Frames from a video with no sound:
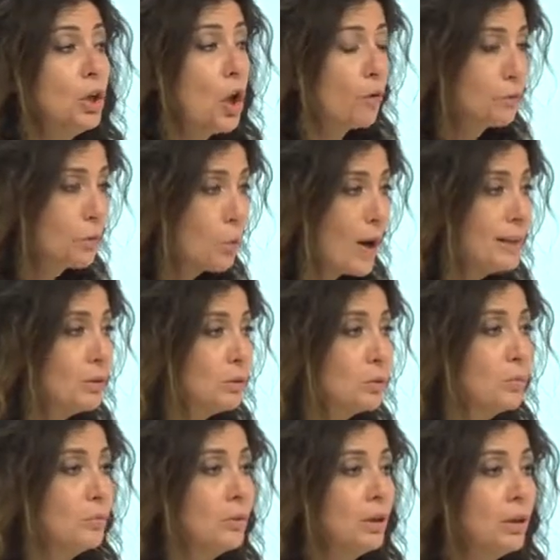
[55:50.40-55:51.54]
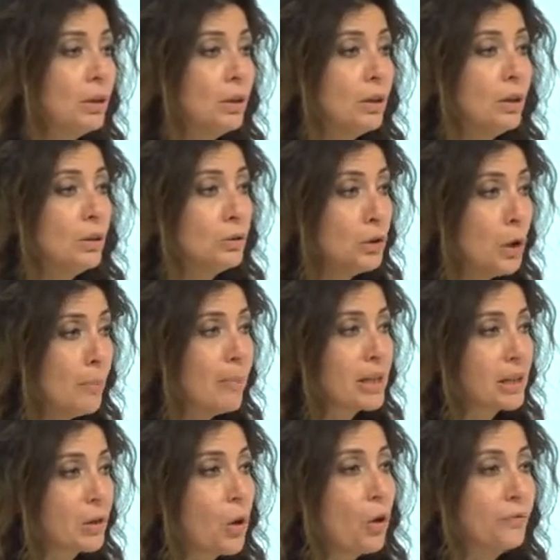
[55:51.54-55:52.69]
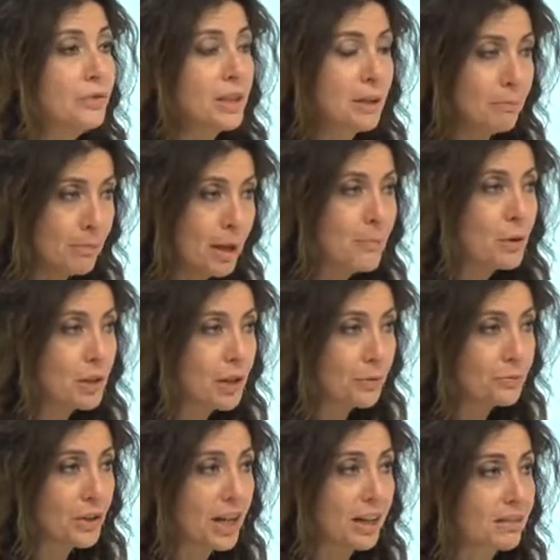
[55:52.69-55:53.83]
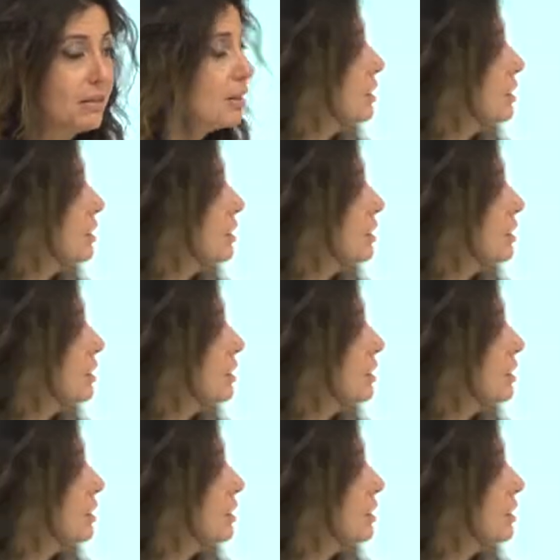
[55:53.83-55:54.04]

of quantum non-Markovian and memory effect